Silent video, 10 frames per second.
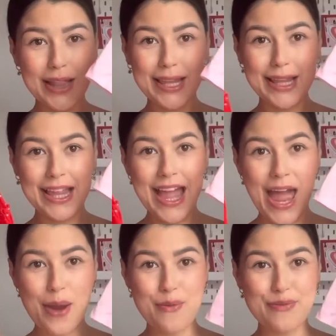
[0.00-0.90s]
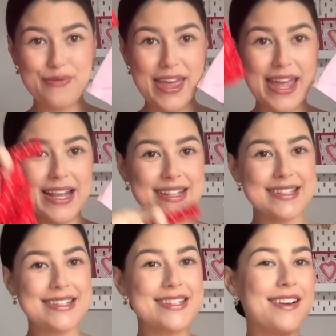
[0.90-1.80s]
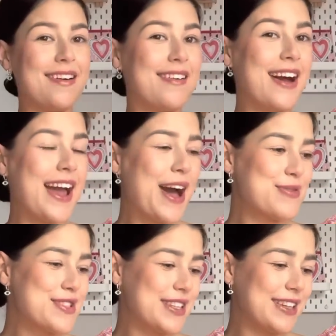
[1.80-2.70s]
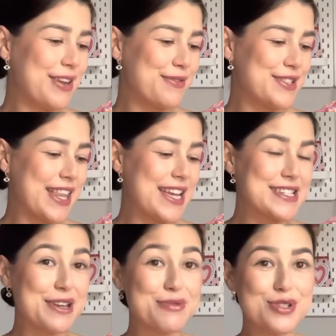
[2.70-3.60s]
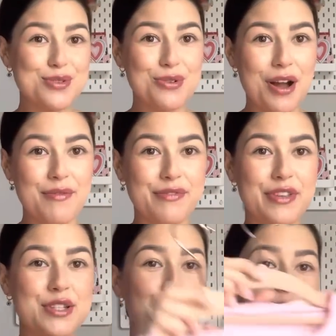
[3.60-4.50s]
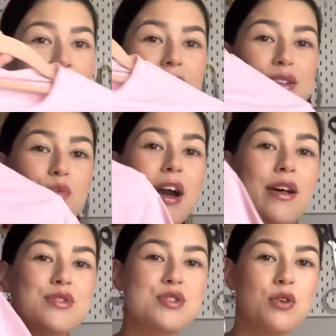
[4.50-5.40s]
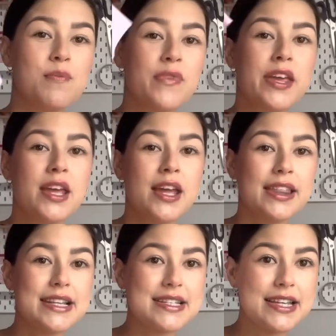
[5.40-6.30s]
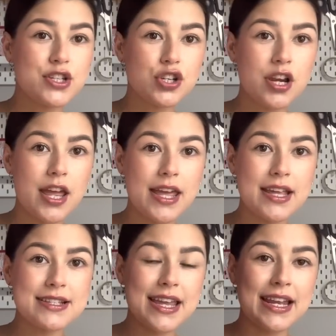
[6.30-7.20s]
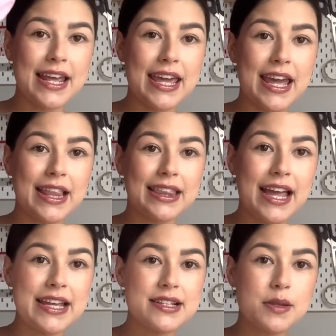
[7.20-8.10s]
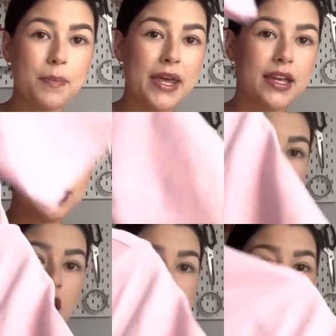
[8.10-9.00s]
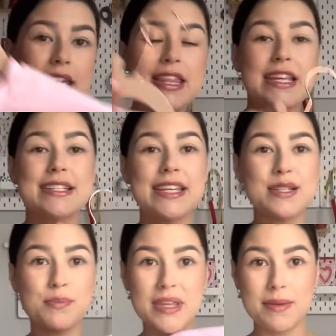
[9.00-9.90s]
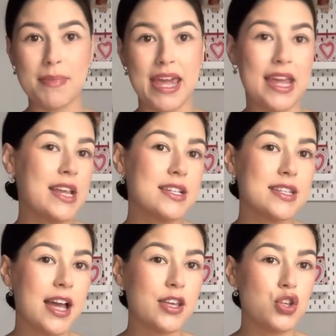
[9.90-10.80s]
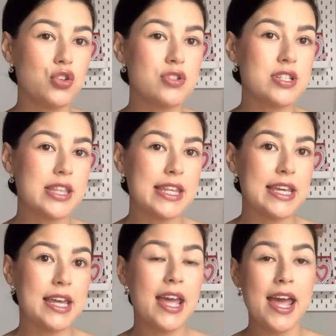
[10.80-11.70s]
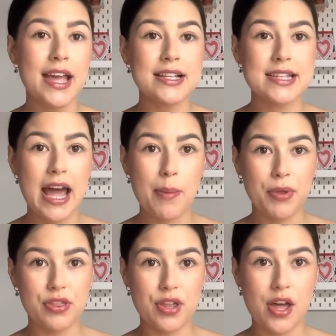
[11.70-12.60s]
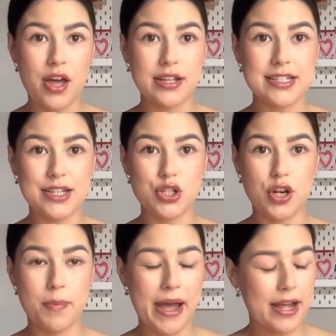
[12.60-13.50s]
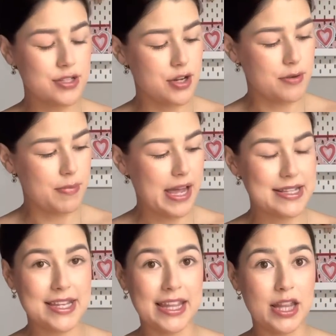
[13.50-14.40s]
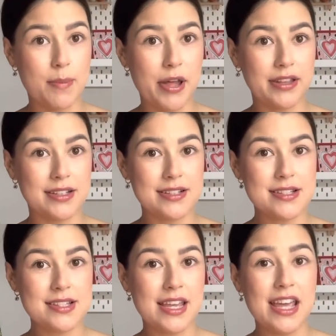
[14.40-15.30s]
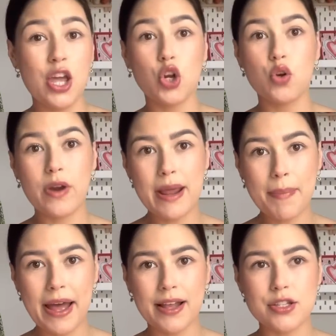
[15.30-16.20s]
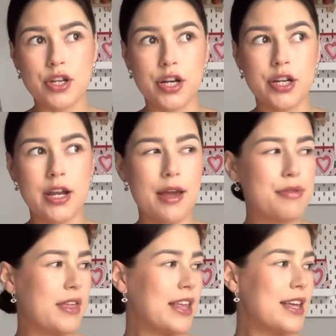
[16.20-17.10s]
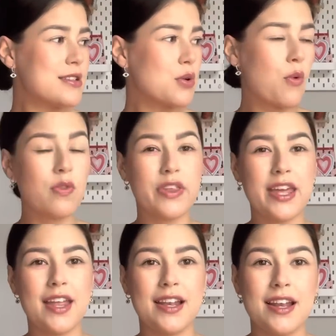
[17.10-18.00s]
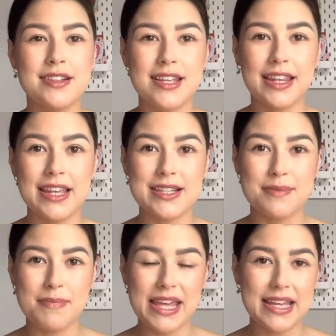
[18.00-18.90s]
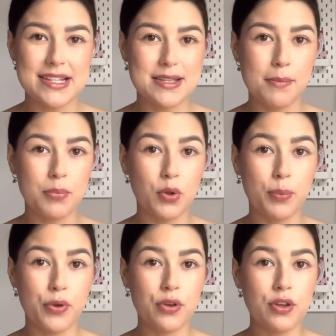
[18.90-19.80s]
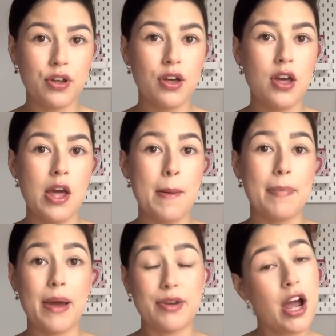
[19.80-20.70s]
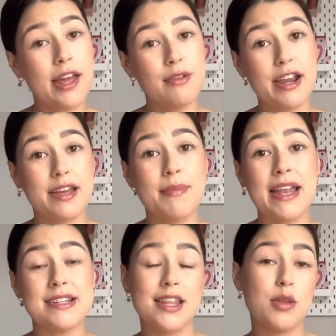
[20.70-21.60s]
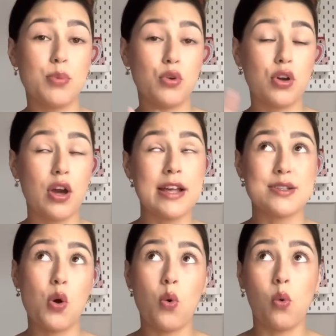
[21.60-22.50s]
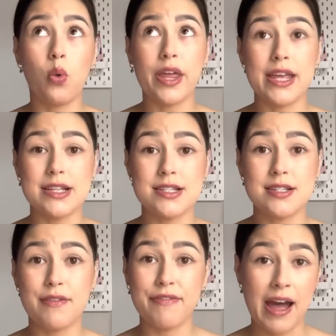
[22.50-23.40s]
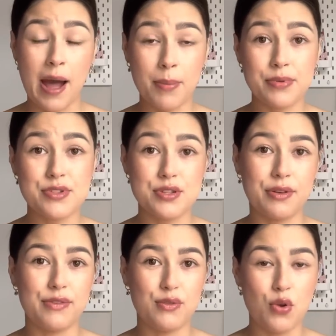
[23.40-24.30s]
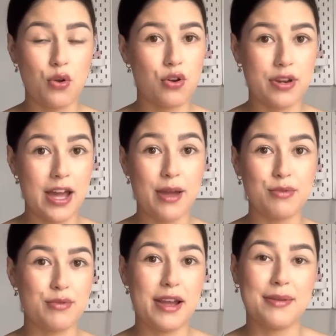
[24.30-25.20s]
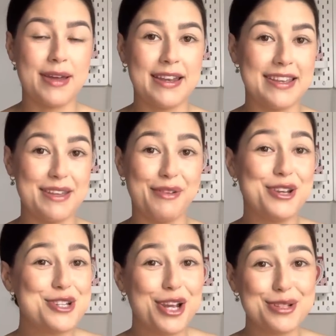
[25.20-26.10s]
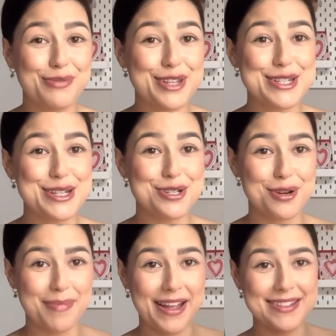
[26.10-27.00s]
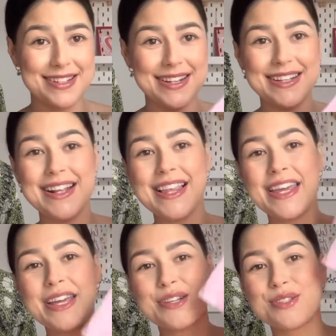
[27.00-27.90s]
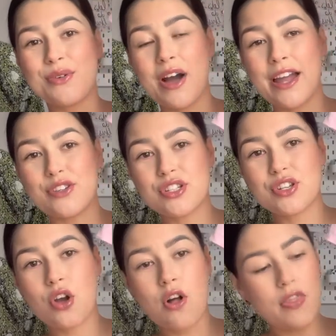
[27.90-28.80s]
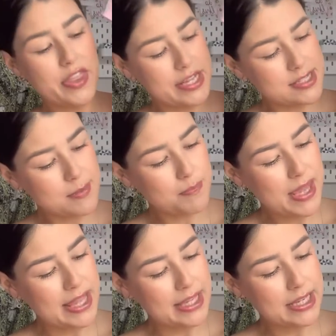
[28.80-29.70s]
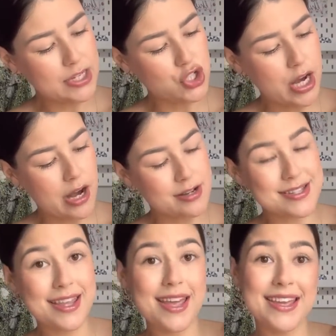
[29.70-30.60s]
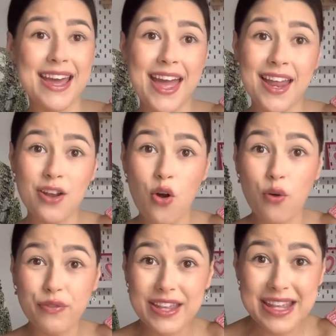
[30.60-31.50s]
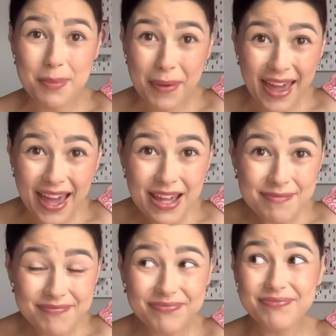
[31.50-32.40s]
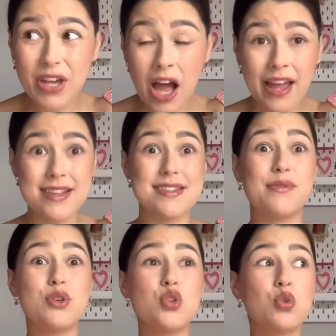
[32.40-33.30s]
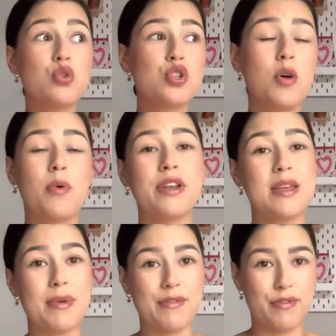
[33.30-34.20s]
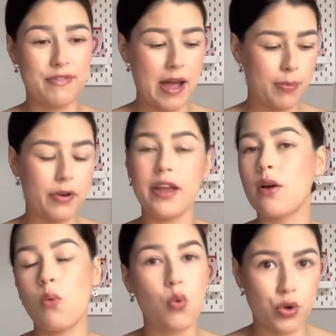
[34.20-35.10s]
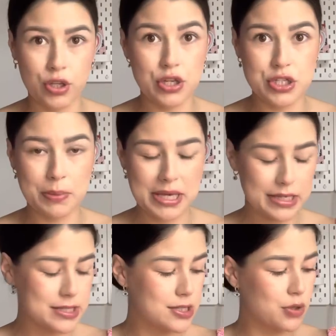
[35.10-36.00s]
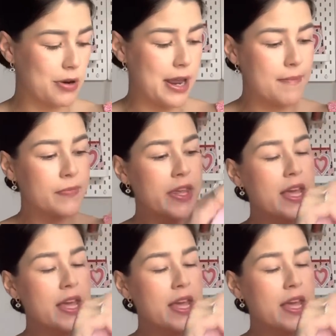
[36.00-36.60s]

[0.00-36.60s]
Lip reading: little outfit. Oh, I absolutely loved this and it was so comfy to wear as well. So the t-shirt is in a light pink jersey. This is me made. I used the Tabitha t-shirt pattern by Tilly and the Buttons. Great pattern. I think it's only in Tilly's Make It Simple book, but I would highly recommend it. The book as a whole is fab, so if you've not got it, I would recommend it even just for the t-shirt pattern. So I just got this pink jersey again off eBay. Guys, if you don't shop on eBay for fabric, what are you doing? Because it's great.